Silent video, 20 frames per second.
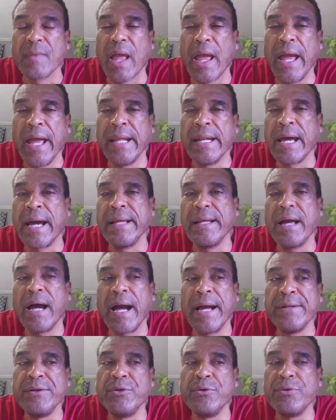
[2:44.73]
And I,
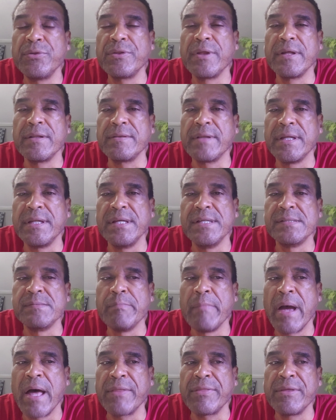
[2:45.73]
I do think that his
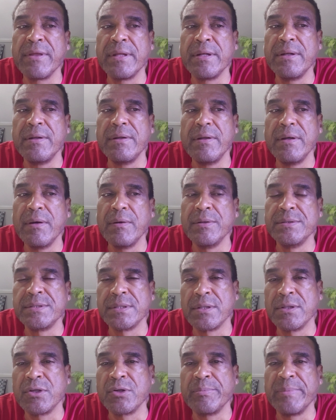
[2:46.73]
method was a
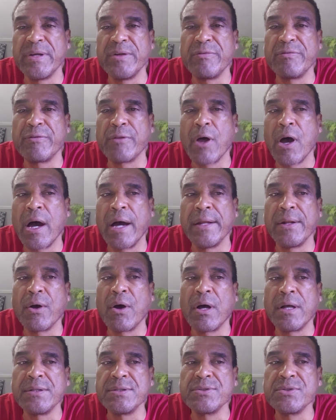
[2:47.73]
little bit flawed
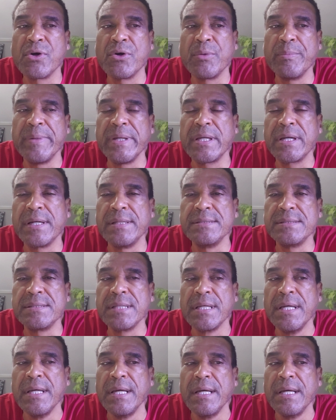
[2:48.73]
also because